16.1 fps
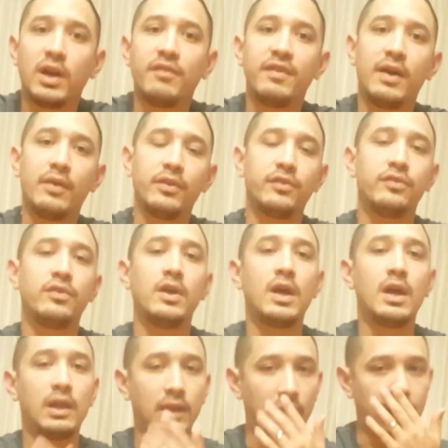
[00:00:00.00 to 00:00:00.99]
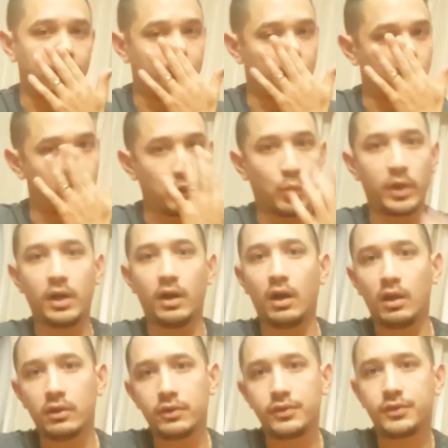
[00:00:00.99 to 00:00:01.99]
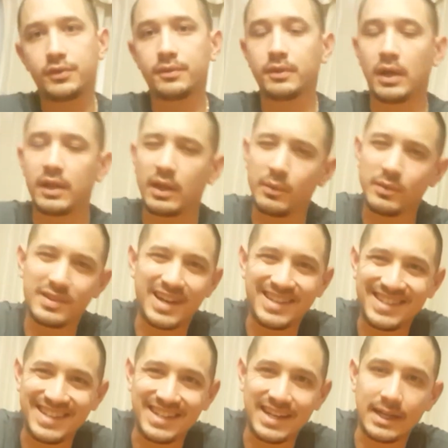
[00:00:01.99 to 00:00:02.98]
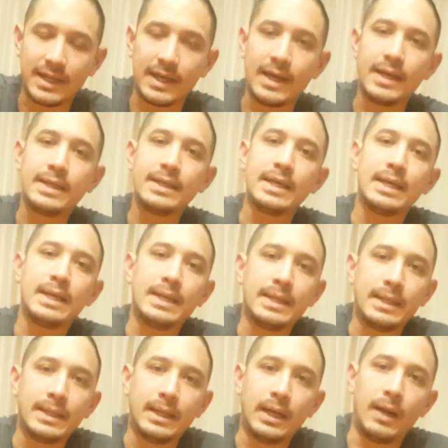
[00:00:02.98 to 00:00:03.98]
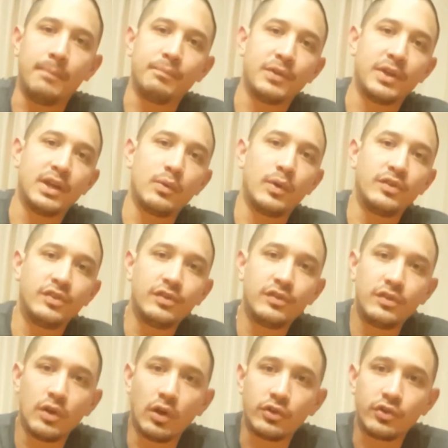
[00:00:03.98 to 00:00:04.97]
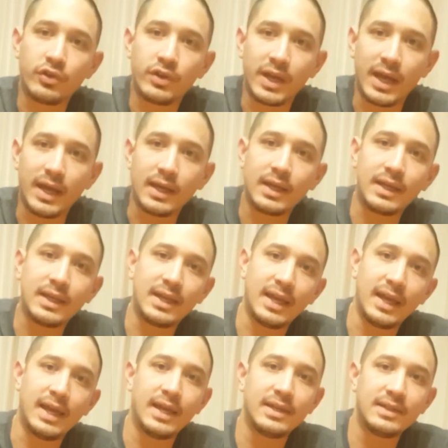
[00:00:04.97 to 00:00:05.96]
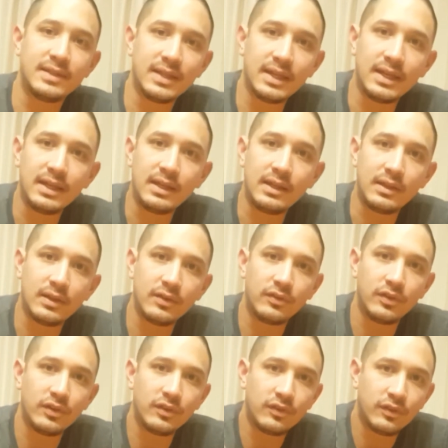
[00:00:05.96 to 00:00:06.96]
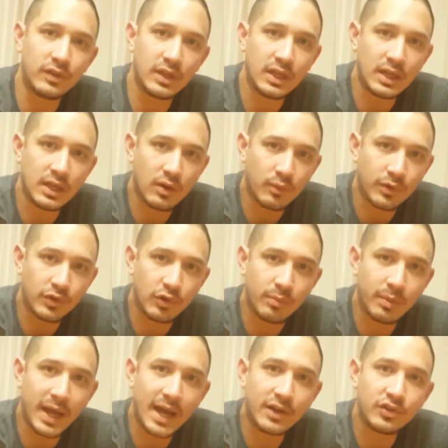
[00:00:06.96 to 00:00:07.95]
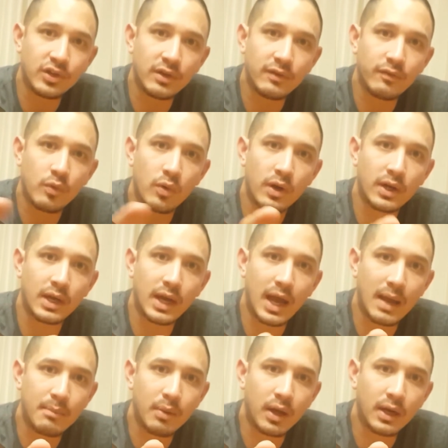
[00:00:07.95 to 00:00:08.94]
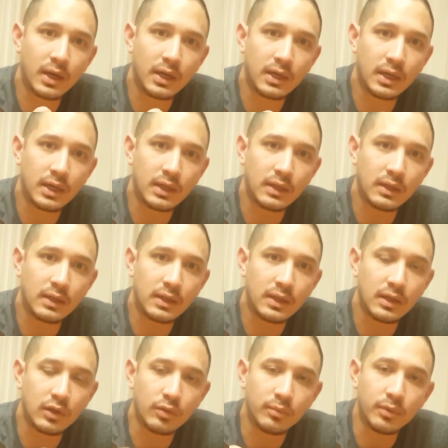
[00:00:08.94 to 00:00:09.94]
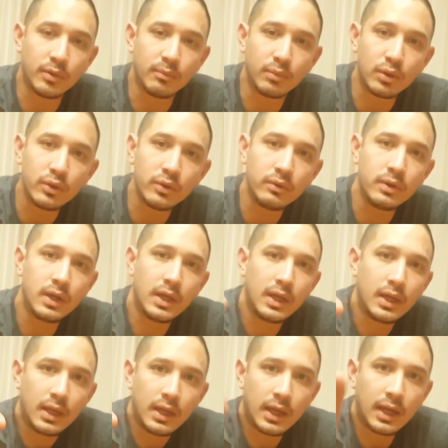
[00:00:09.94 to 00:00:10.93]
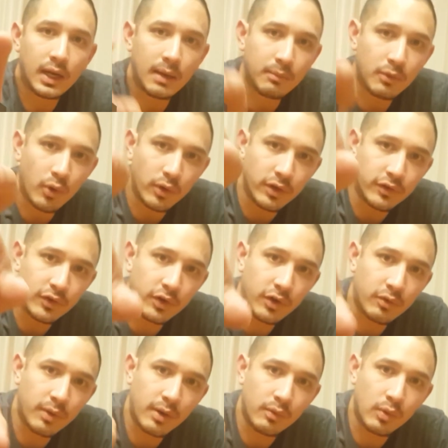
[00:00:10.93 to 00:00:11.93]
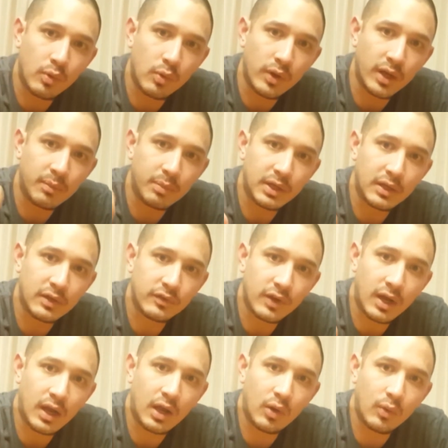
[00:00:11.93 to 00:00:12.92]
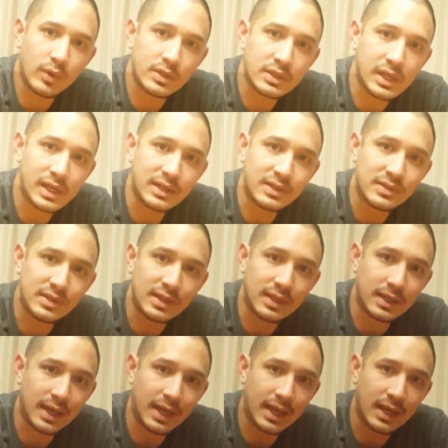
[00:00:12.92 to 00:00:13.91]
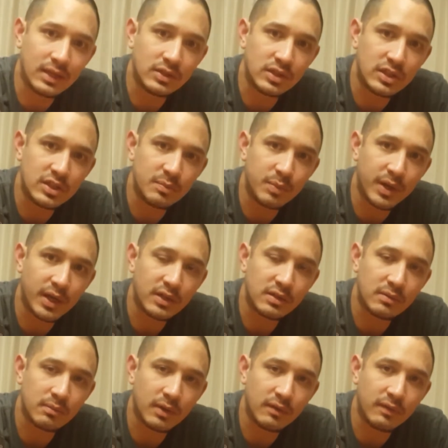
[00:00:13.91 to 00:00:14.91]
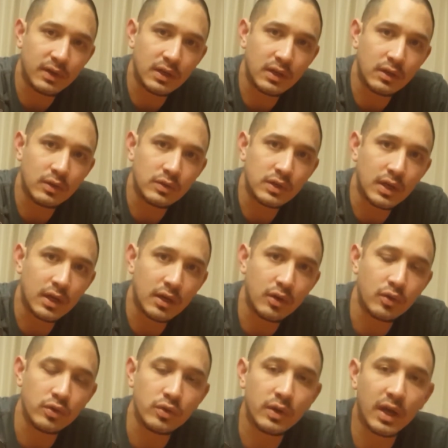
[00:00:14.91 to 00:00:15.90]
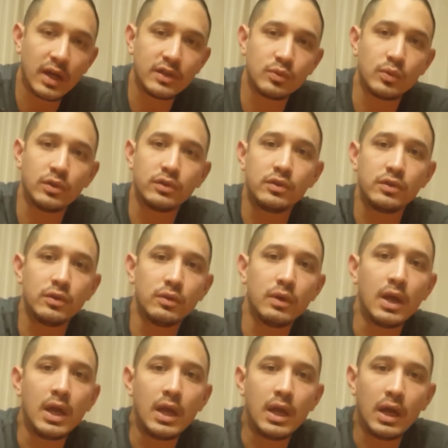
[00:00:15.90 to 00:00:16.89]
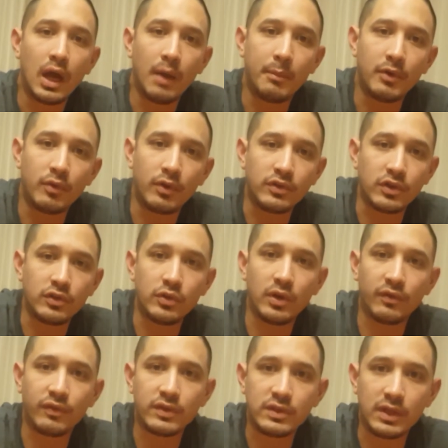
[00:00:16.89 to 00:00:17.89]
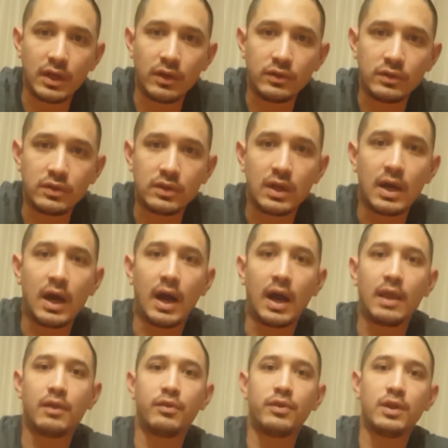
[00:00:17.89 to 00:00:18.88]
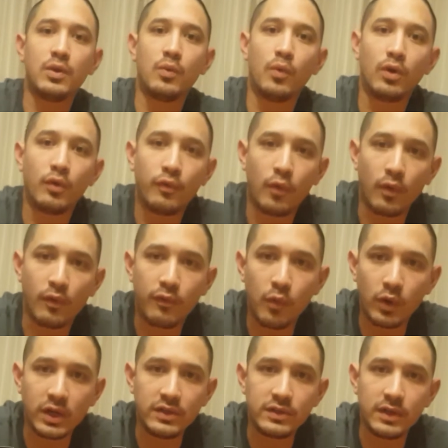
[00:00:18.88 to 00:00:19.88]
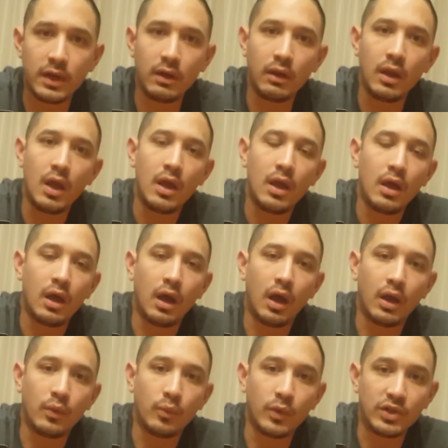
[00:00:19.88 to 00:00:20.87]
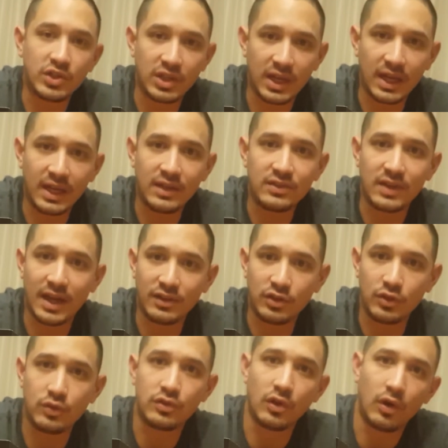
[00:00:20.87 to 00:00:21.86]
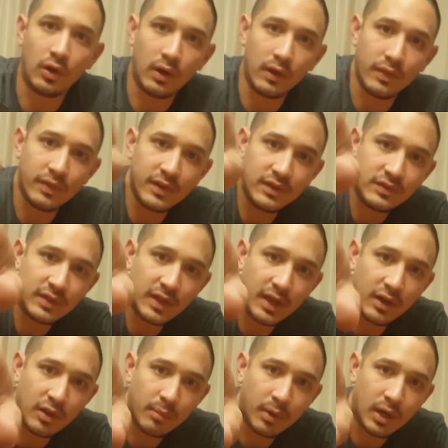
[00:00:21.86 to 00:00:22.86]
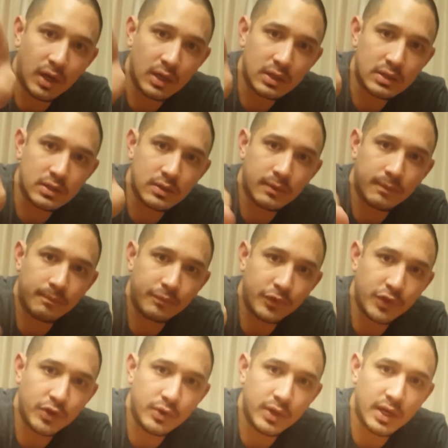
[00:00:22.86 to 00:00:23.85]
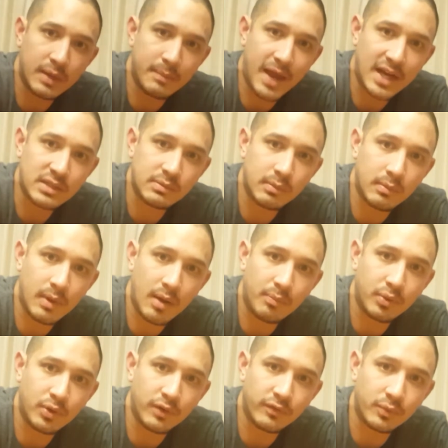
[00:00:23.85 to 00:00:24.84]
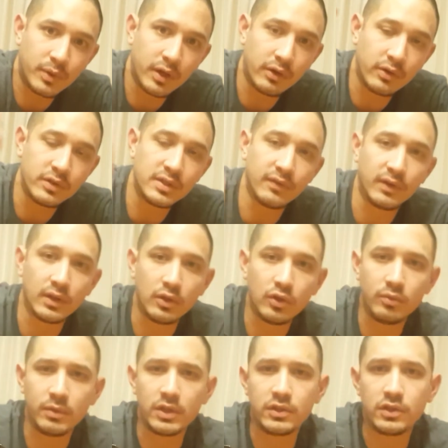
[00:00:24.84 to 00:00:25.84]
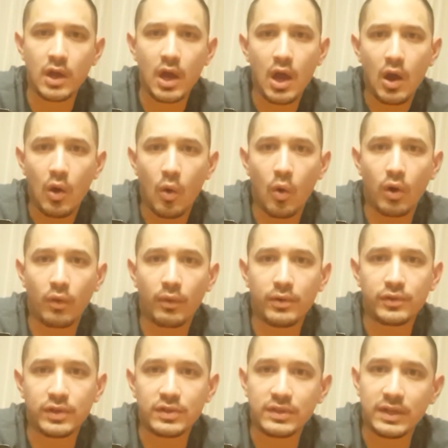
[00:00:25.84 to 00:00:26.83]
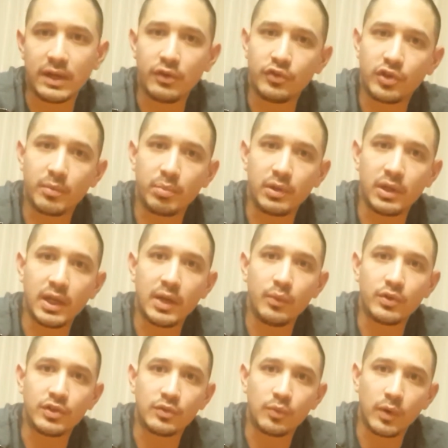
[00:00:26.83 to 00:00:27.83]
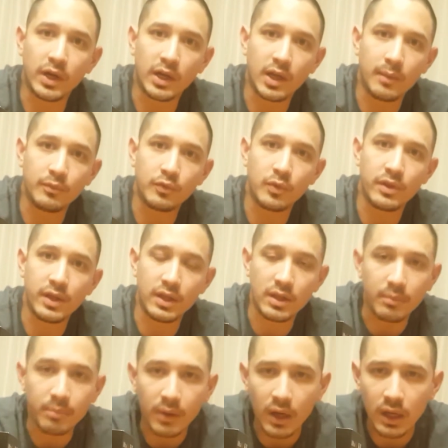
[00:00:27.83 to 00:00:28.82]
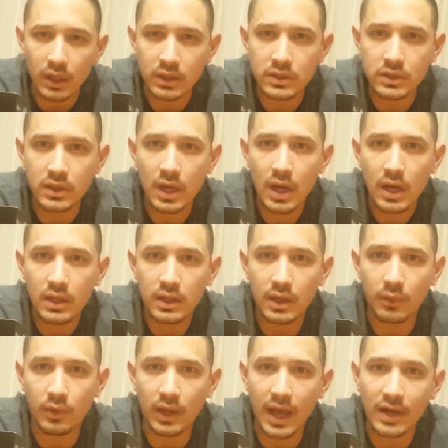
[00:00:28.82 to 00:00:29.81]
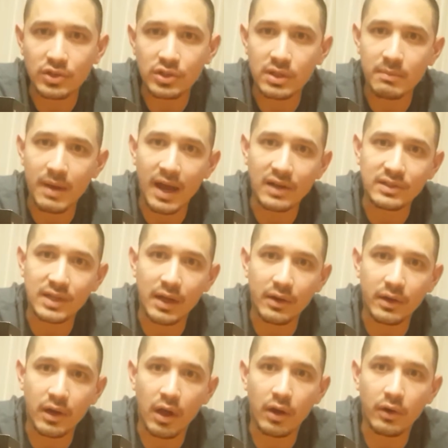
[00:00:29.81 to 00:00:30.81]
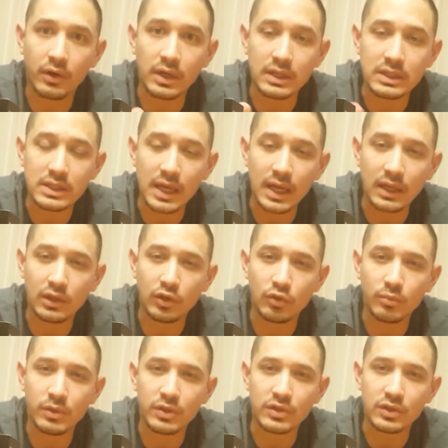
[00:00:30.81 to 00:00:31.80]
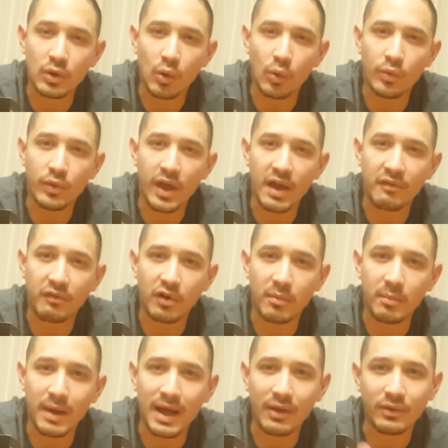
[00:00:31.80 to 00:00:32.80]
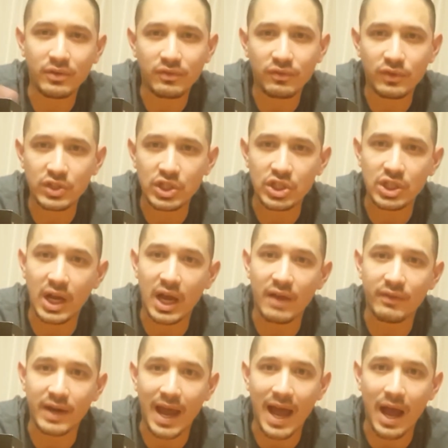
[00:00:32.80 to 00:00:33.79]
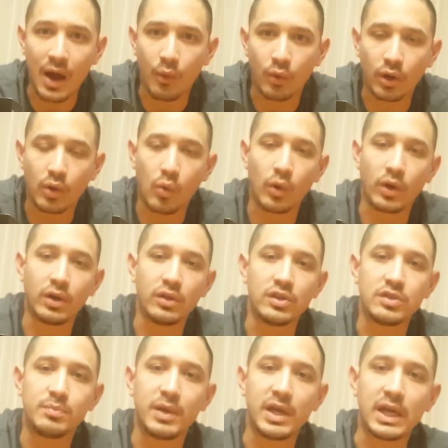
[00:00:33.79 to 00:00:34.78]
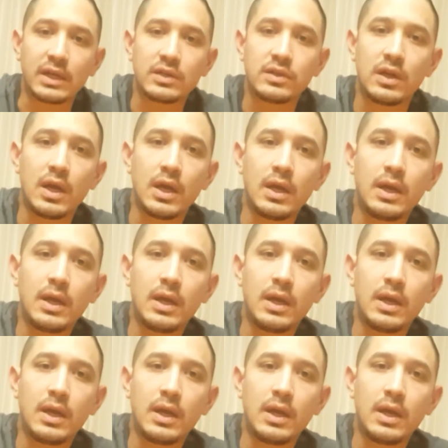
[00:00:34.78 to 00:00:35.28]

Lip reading: I found this light for $20. I think it was $19.99. Anyways, this is the UltraTac K18. This is the original packaging for it. I bought it in the aluminum blue. And I'm going to turn around real quick because I always like seeing ANSI specs in my videos, and I know you guys will too. It runs on two different cells, either the 10440 cell, in which case, as you saw on this side of the box, you get a maximum output of 370 lumens, or it runs on a standard AAA, which is what it comes with in the box, that will actually max out at 110 lumens and hold that for just shy of an hour according to the specs.